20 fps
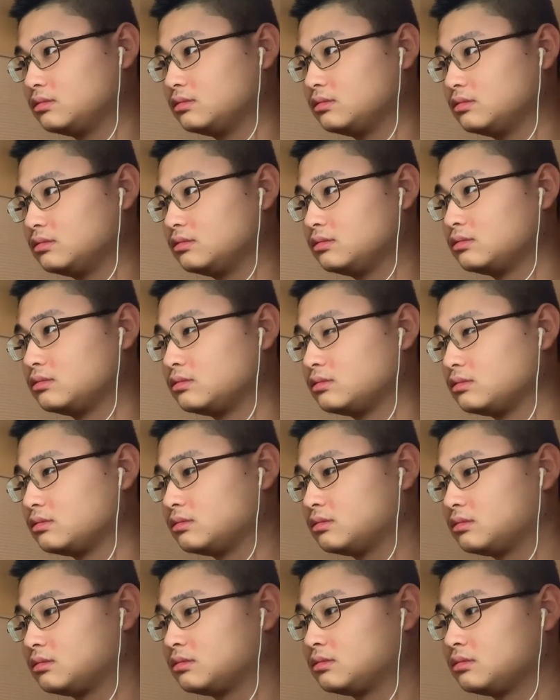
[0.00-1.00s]

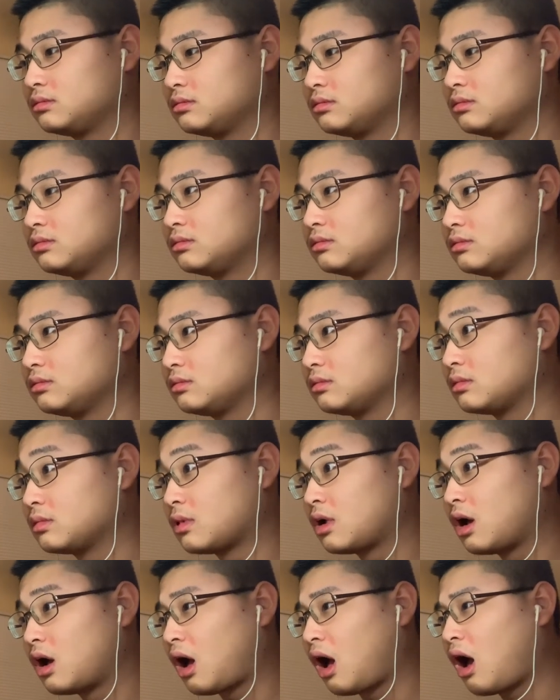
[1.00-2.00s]

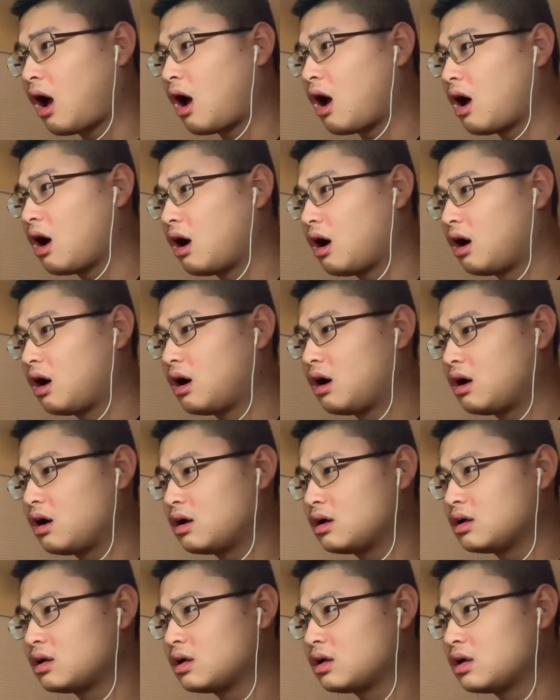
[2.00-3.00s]

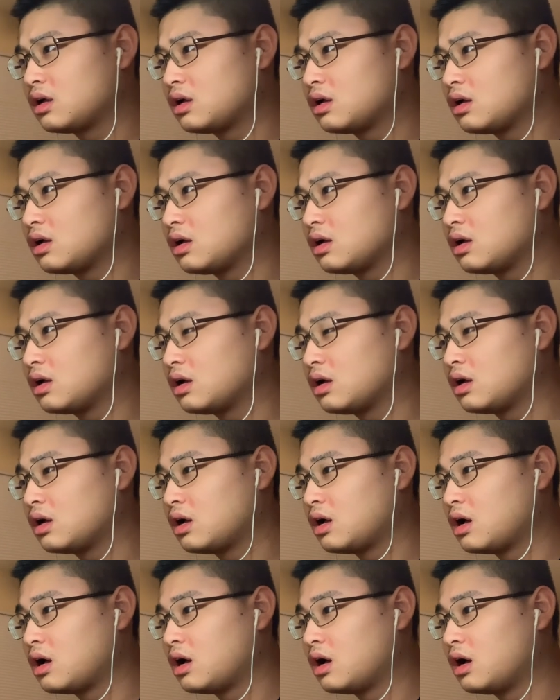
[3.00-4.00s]

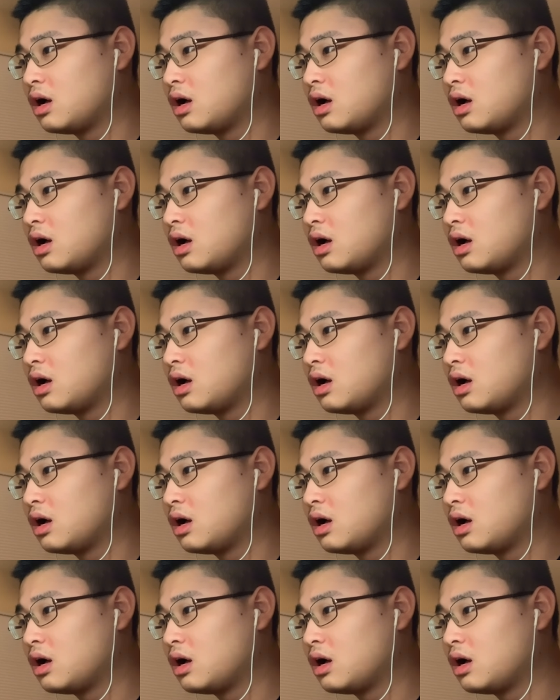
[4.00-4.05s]
(no one is talking)